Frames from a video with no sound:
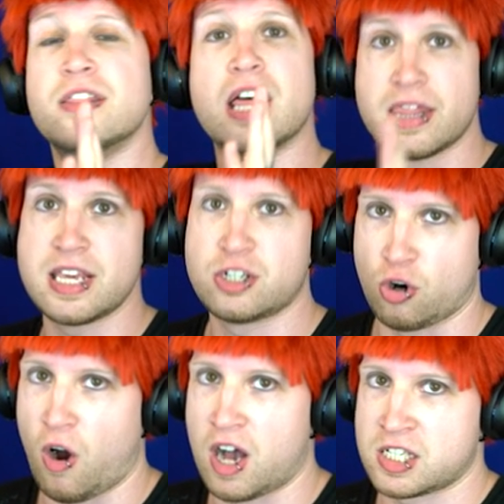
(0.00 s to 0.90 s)
then these
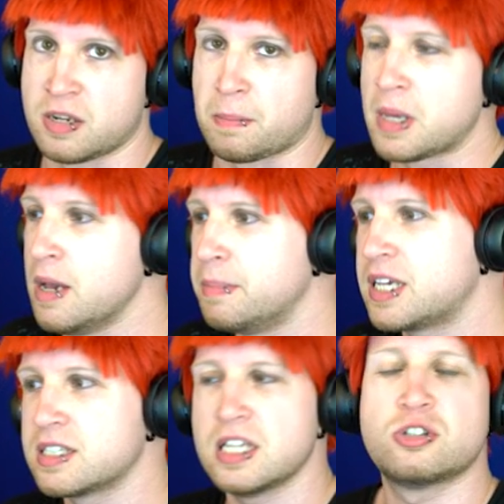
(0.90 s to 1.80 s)
are awesome
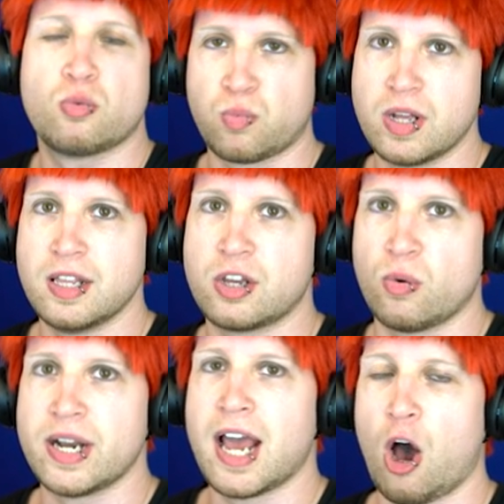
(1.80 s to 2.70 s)
because these are really
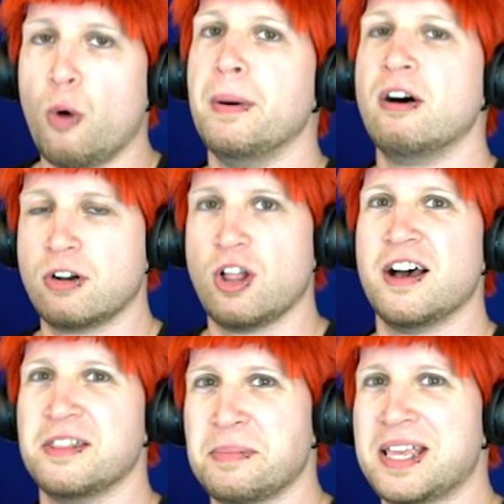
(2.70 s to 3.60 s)
going to help out a
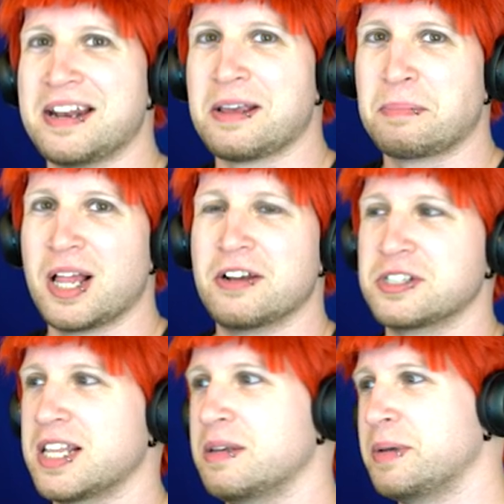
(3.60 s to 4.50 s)
lot of the beginning
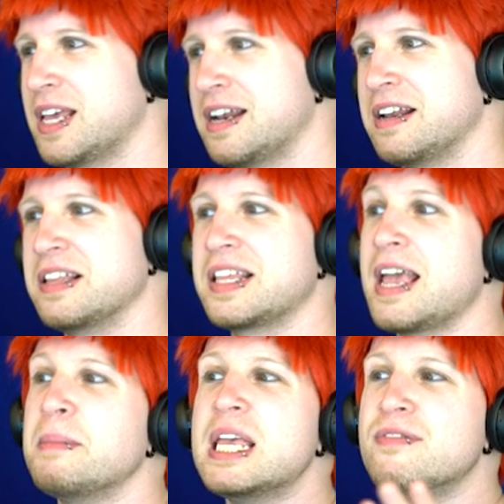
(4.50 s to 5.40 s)
players at the beginning of the
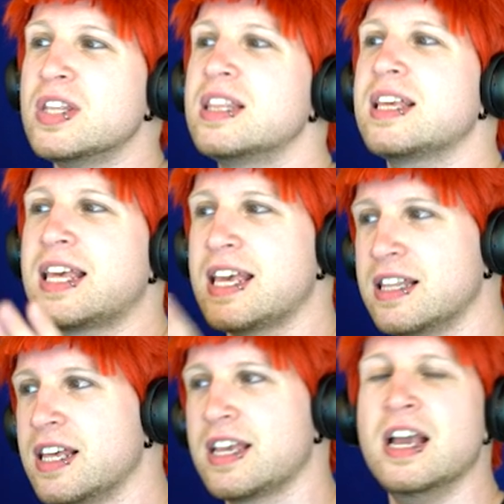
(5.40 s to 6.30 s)
game. Even the
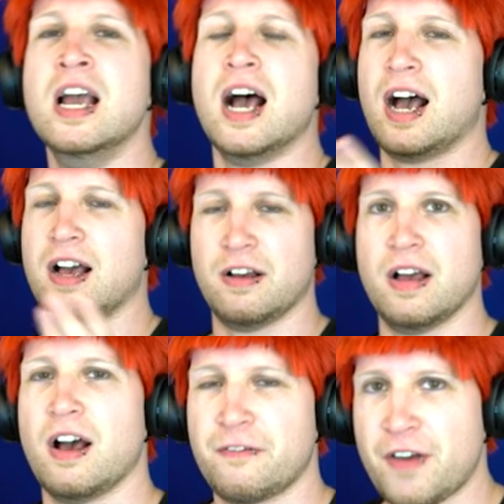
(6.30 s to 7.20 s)
healing
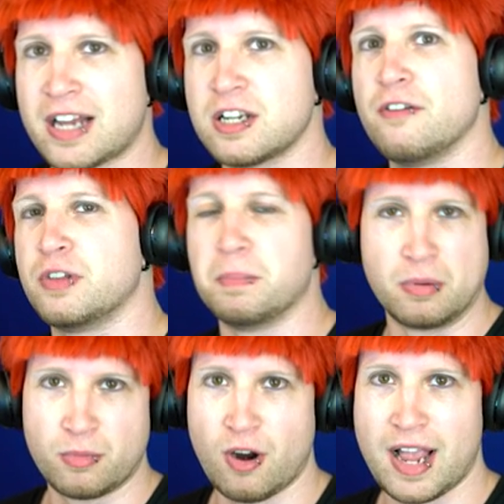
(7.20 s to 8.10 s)
uh, effect of the
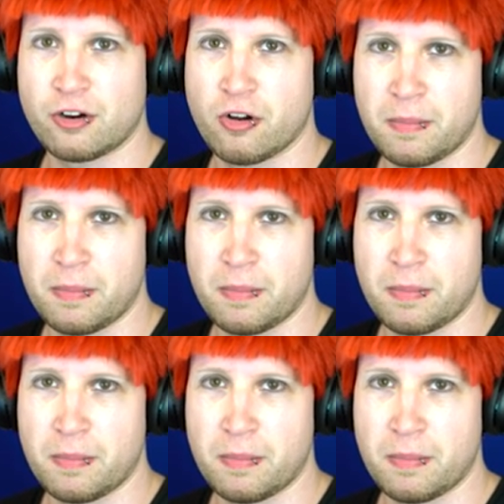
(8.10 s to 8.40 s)
boomeranger